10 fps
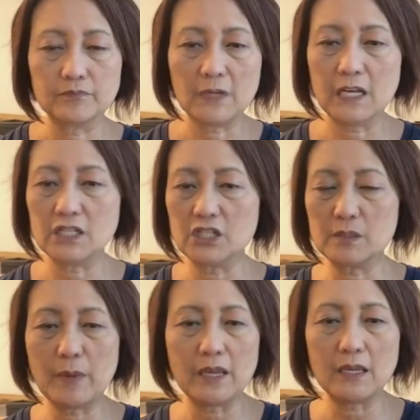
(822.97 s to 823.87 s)
And it's just
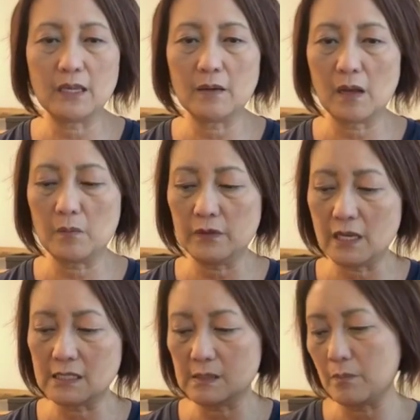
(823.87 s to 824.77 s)
making
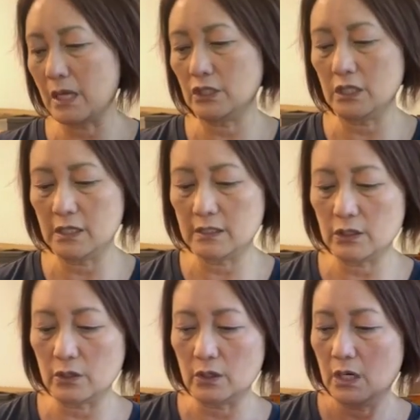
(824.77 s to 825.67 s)
things much
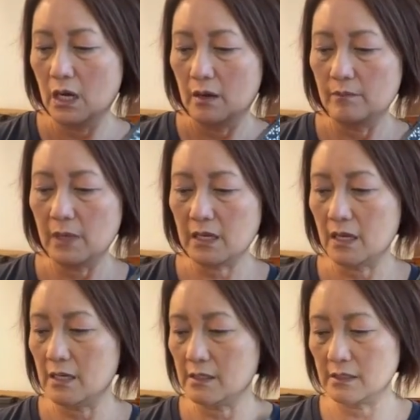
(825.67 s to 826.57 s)
easier
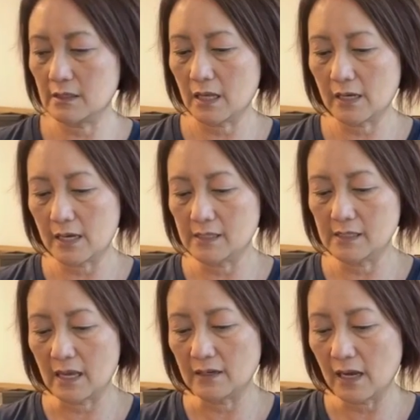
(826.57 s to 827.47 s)
because, like I
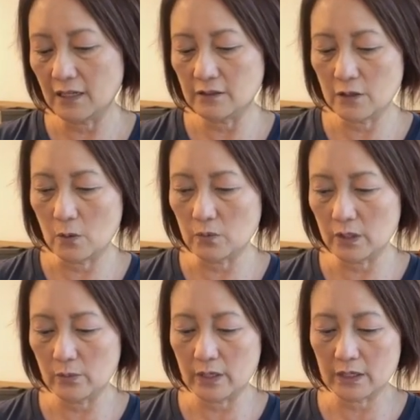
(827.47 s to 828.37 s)
said, I don't
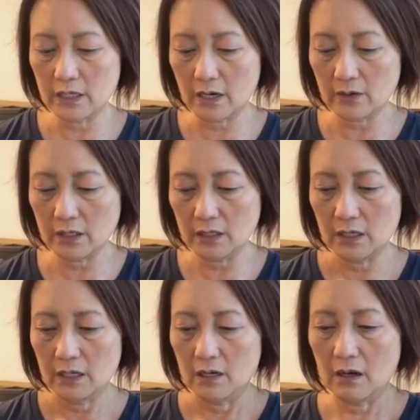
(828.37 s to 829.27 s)
really want to carry
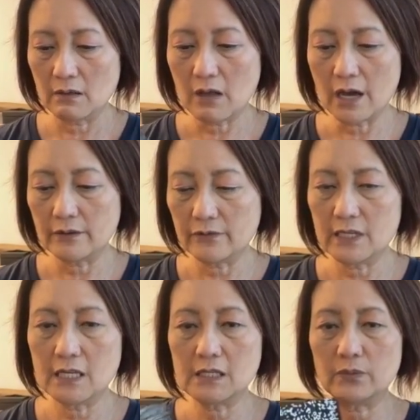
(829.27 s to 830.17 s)
a lot of
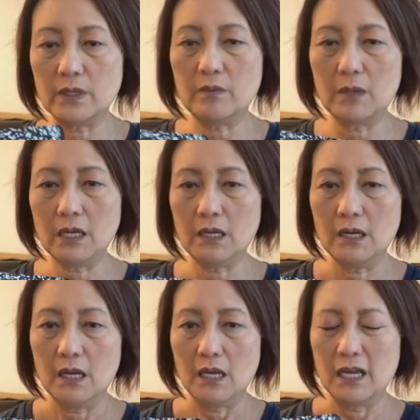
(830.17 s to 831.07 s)
things with me,
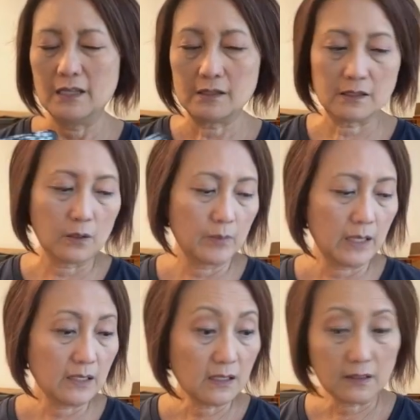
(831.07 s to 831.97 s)
and so
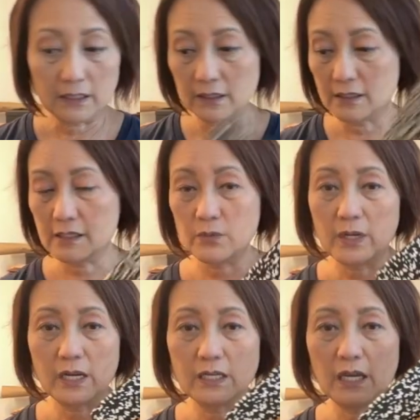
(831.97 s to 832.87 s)
basically this is what
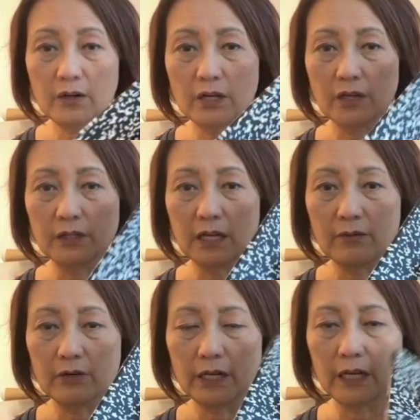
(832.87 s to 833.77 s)
I carry on the
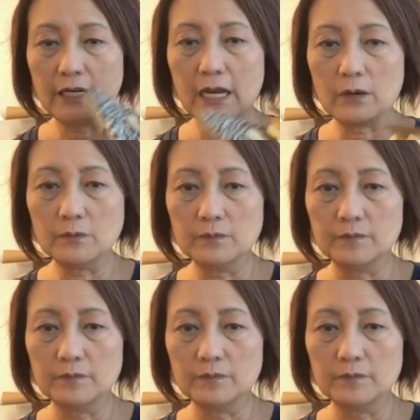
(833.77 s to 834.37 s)
everyday now.